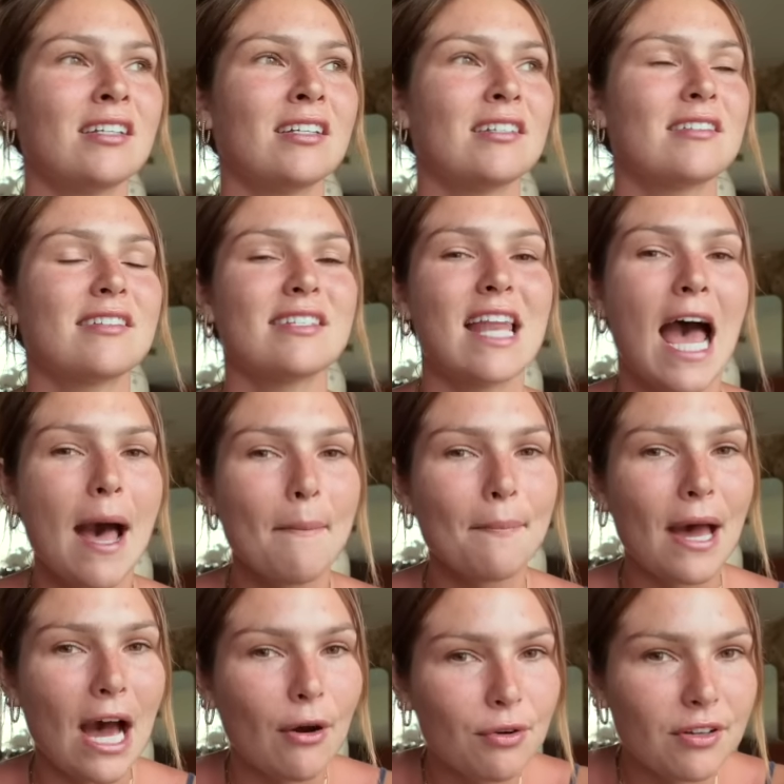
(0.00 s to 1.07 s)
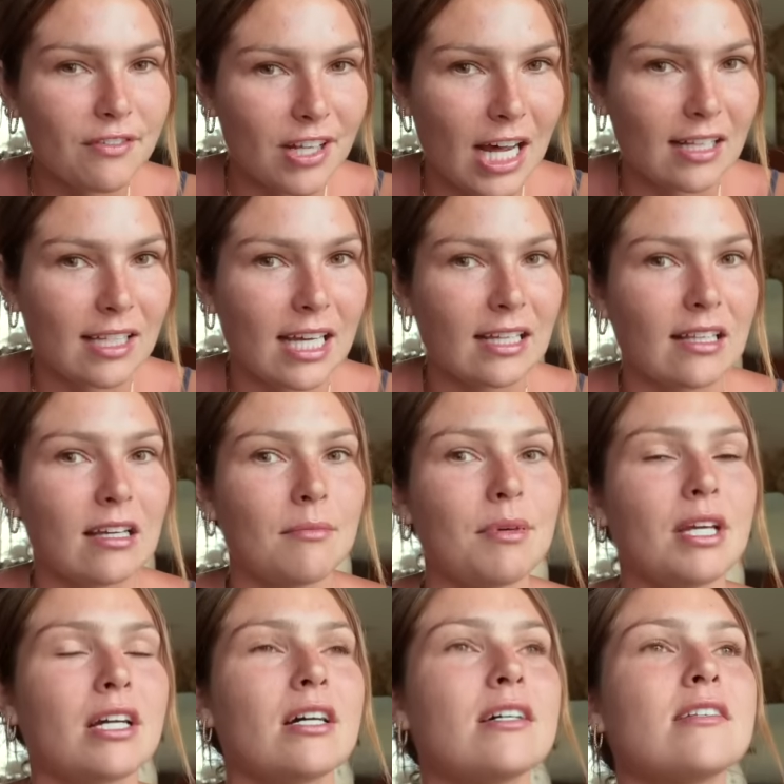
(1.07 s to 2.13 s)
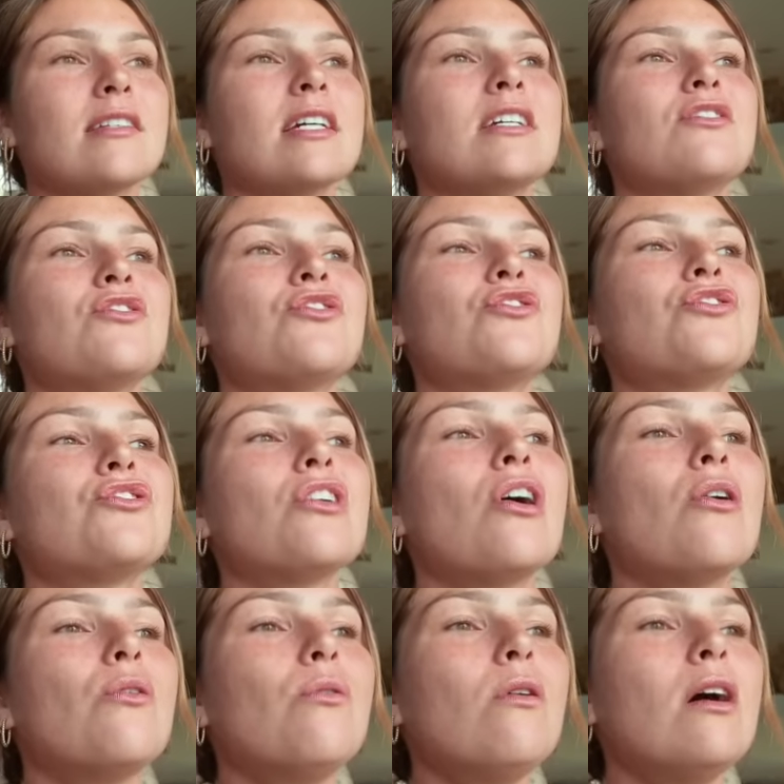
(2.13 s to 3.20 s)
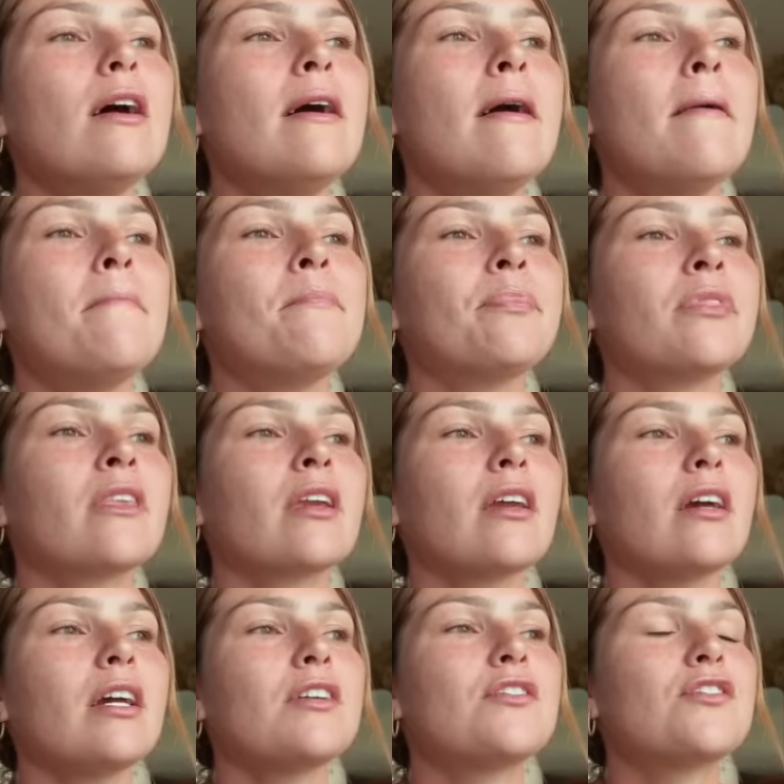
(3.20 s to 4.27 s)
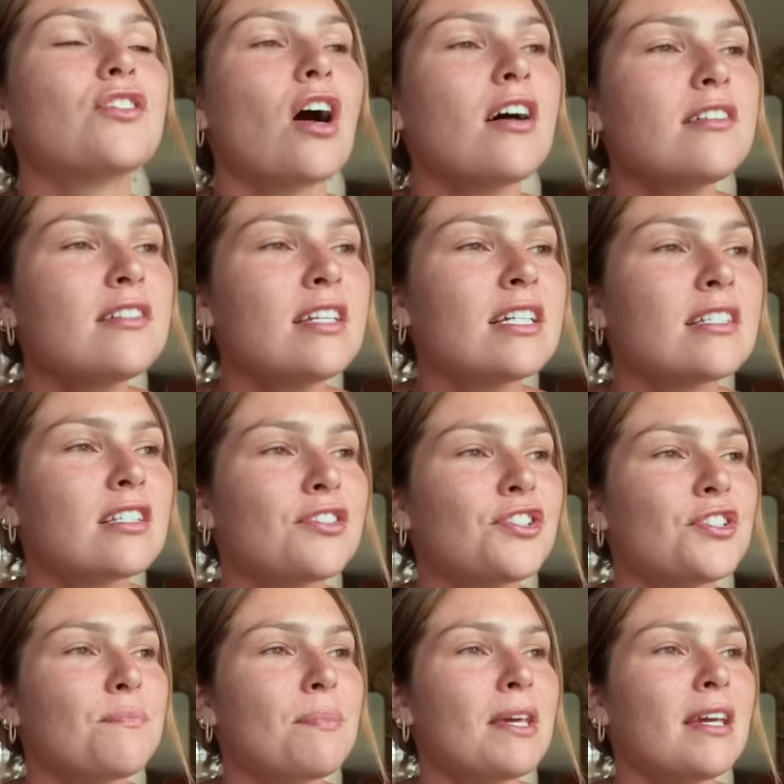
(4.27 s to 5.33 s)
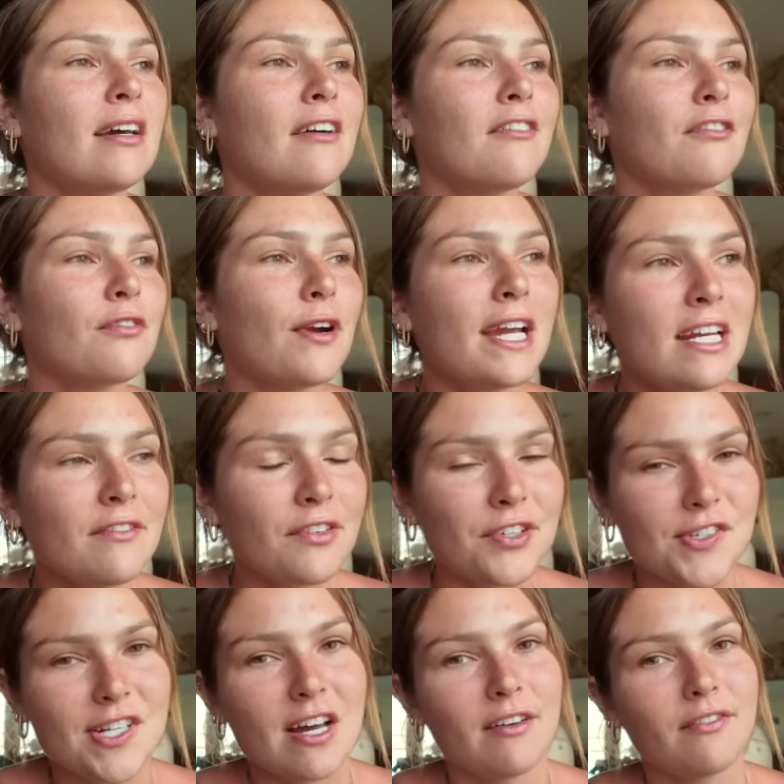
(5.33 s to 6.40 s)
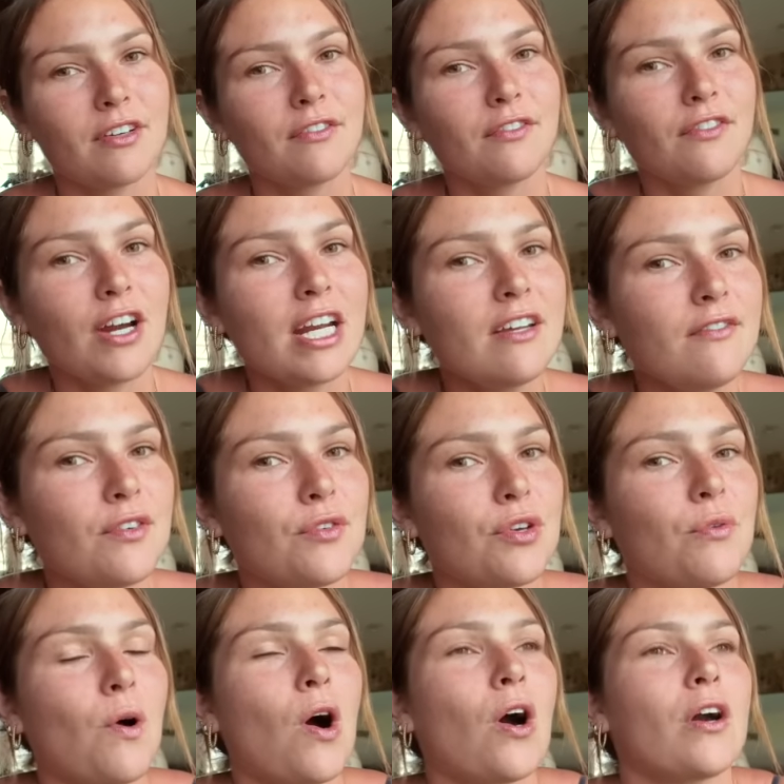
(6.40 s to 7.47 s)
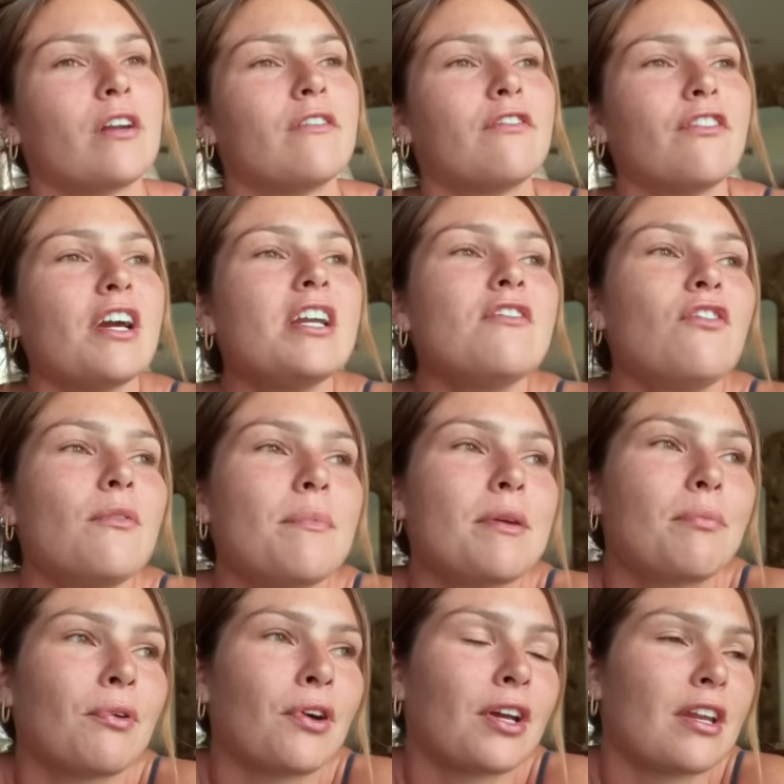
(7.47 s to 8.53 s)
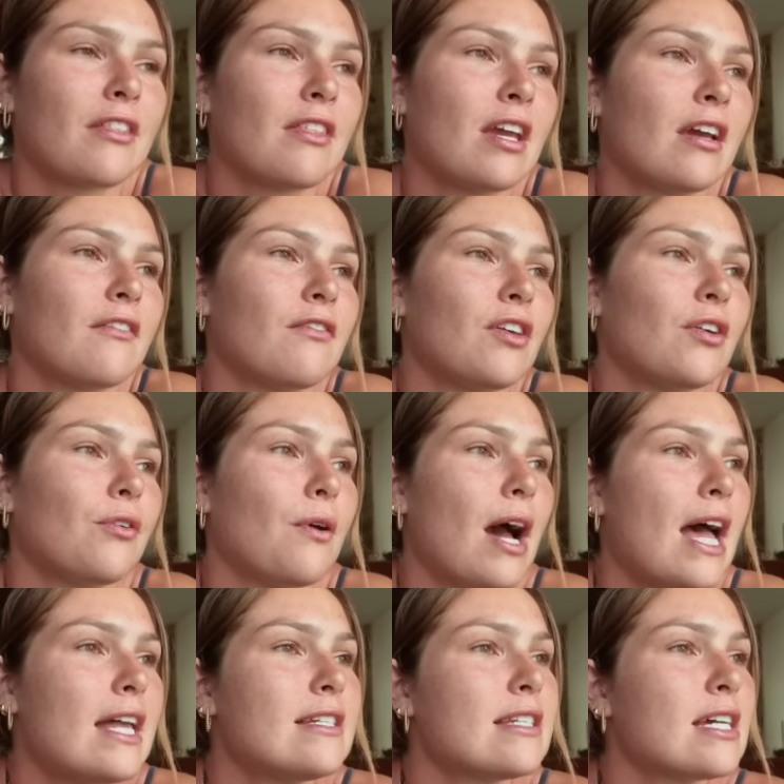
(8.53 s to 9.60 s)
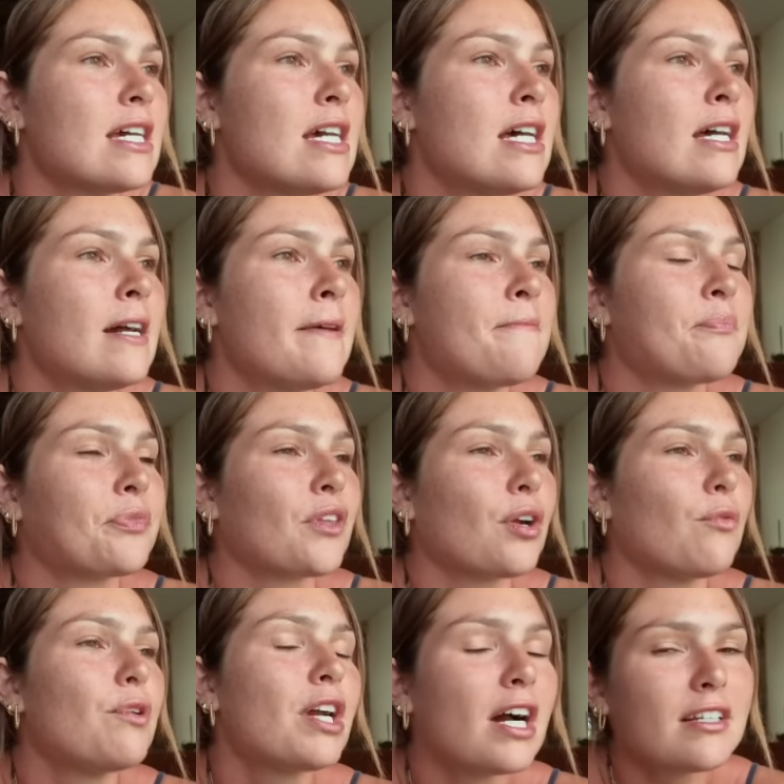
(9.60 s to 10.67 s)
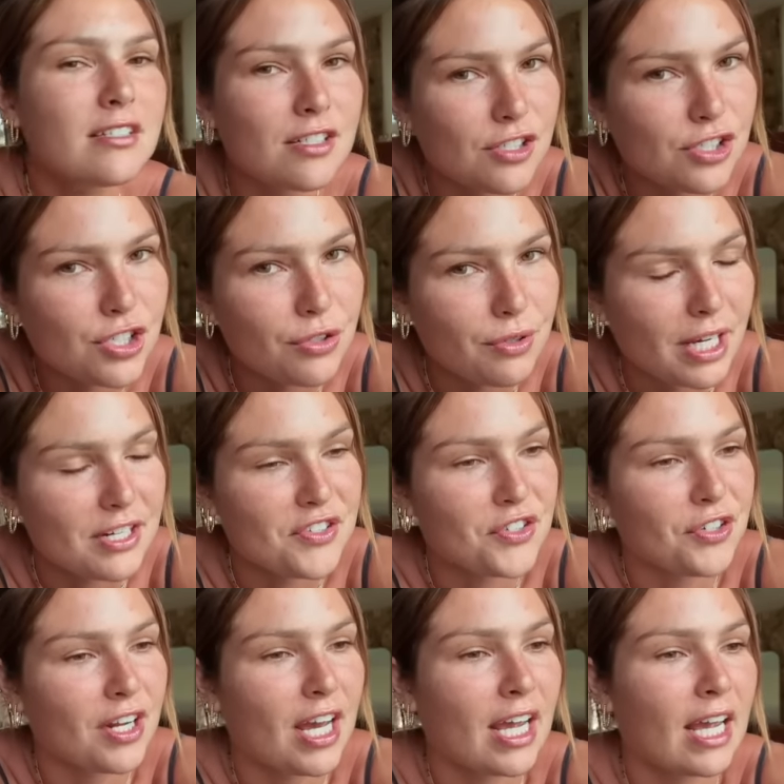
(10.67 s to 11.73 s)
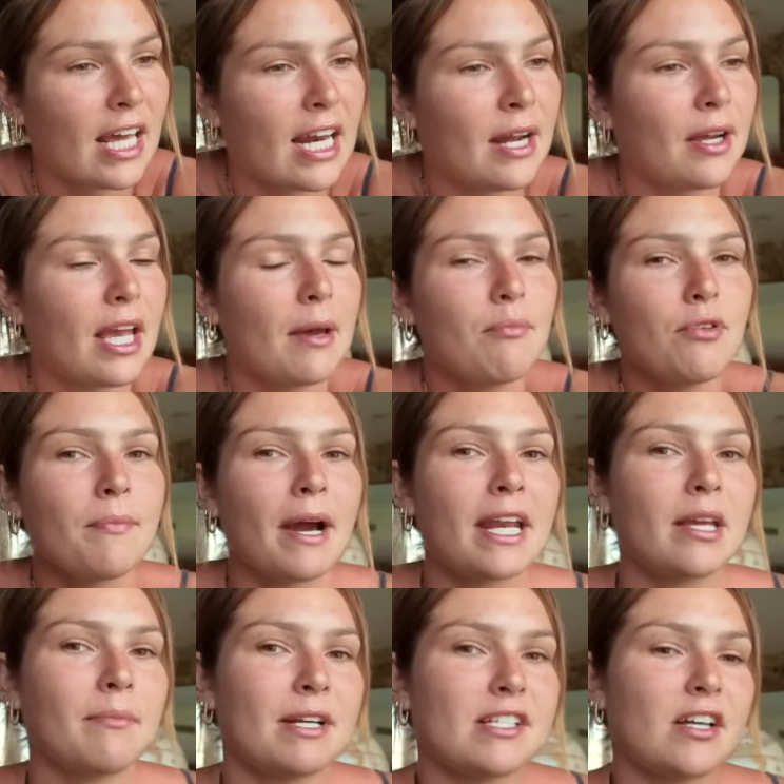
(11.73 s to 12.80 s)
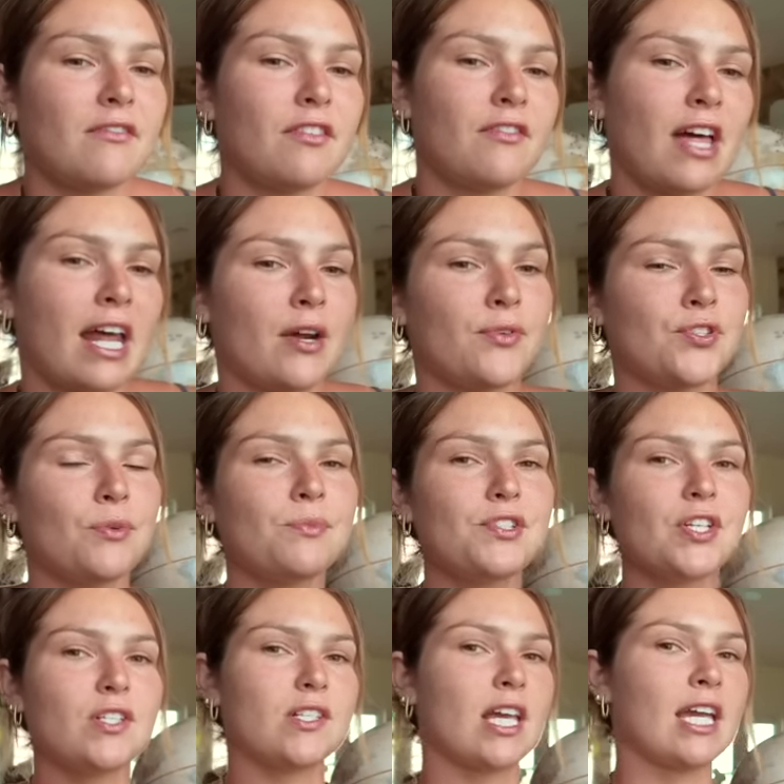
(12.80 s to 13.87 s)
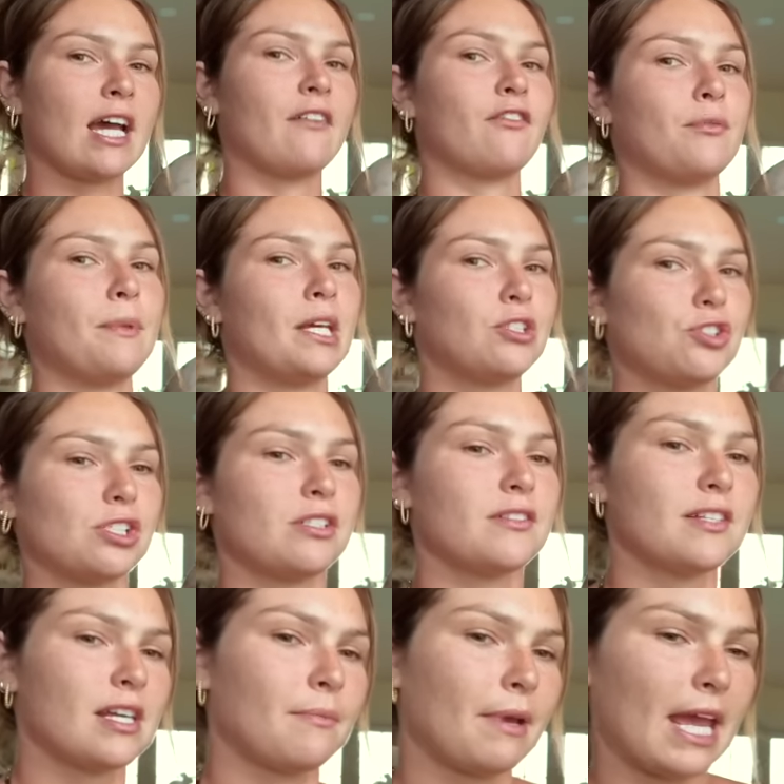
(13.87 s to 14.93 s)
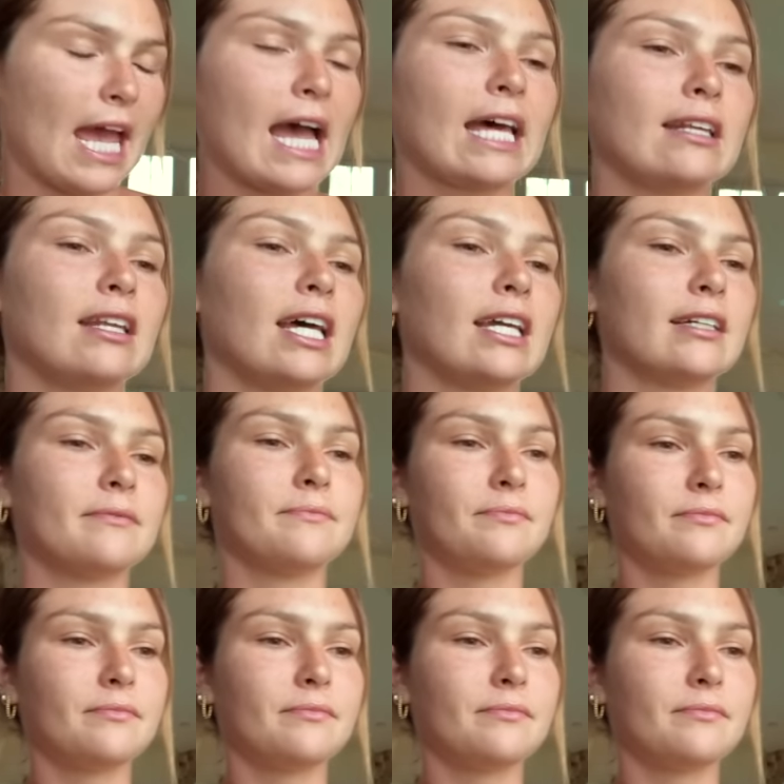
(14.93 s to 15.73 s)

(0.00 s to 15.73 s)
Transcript: snap out of that lately, because it's so exhausting to just be afraid of yourself and afraid of who you are and afraid of what people are going to think of you. And we got to the shoot yesterday, and I kept reminding myself of that. I was almost like saying affirmations in my head, like,